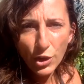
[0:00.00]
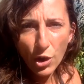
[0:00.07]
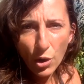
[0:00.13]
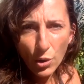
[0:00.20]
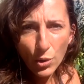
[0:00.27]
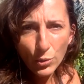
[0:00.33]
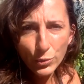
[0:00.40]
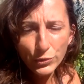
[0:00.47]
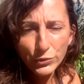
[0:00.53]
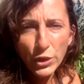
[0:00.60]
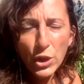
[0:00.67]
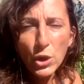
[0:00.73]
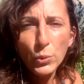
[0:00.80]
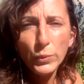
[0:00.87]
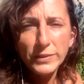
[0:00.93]
the hose
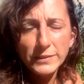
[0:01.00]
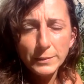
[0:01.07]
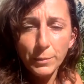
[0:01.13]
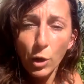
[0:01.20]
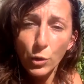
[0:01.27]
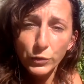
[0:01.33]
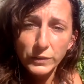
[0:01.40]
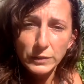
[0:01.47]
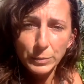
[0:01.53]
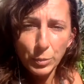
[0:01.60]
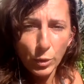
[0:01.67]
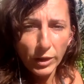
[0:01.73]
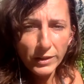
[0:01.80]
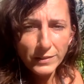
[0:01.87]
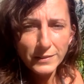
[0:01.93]
with some hose
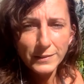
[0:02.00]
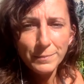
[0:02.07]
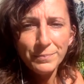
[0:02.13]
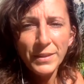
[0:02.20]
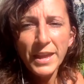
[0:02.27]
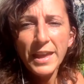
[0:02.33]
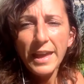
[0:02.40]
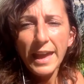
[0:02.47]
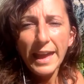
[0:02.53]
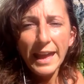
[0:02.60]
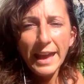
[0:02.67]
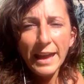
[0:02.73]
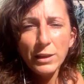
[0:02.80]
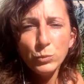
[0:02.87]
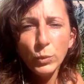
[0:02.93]
supports.
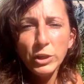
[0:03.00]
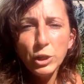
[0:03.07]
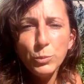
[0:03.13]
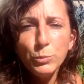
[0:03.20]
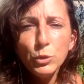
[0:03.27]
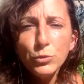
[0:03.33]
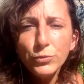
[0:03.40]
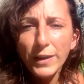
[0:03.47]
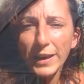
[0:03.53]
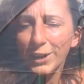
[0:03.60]
And when you move